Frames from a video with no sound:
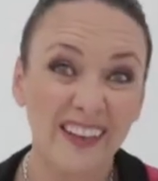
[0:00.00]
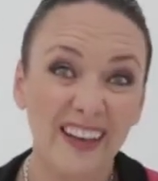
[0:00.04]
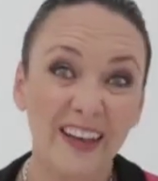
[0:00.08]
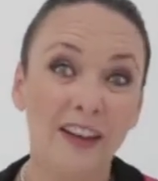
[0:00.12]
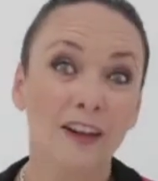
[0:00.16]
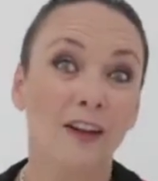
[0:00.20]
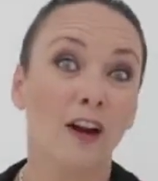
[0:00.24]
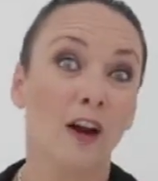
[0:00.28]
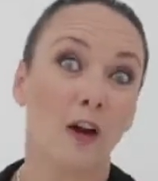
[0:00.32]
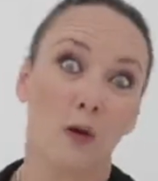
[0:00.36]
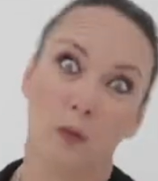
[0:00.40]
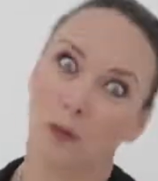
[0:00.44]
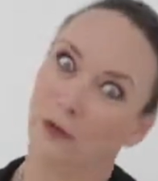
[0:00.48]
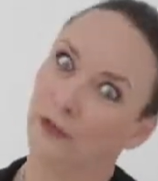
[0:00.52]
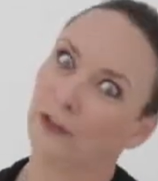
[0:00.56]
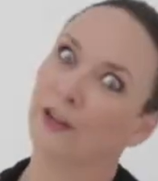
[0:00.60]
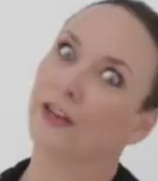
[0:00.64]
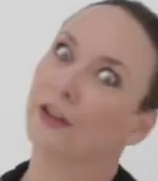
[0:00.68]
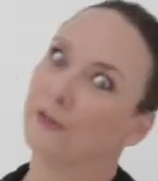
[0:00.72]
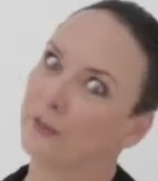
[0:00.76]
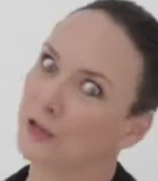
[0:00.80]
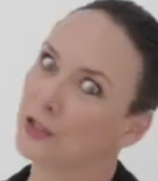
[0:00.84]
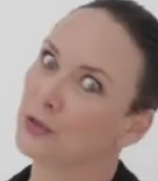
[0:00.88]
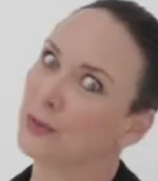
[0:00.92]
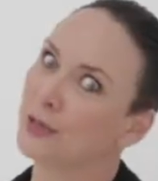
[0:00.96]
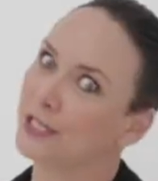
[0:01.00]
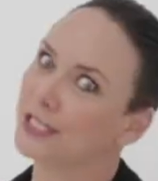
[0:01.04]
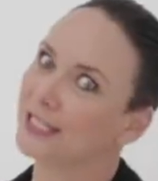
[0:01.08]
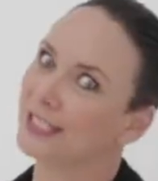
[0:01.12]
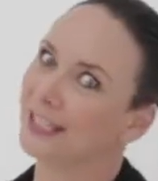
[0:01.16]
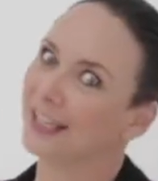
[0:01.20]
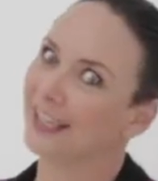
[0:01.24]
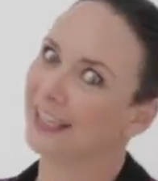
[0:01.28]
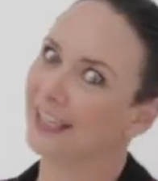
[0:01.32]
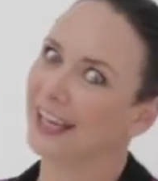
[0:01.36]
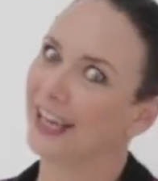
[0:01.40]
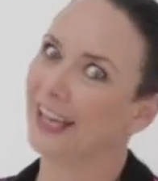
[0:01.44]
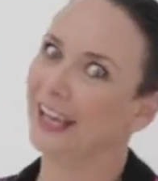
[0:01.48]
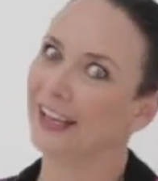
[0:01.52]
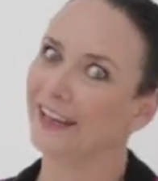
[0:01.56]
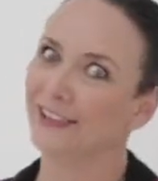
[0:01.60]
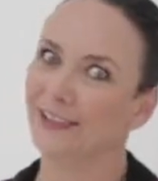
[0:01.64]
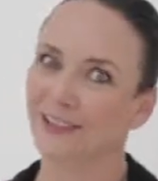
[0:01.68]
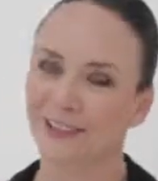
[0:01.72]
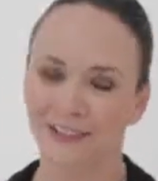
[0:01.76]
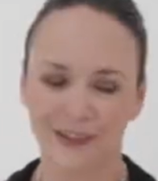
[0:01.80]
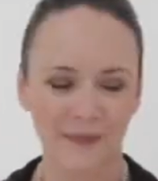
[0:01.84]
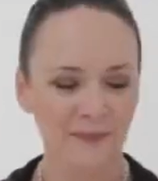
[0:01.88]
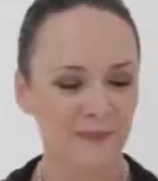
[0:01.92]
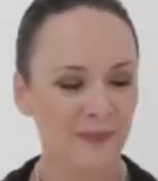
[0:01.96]
I was in it for 29
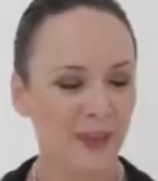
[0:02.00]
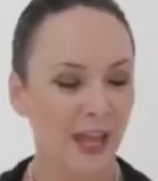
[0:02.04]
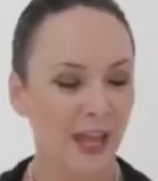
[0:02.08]
years.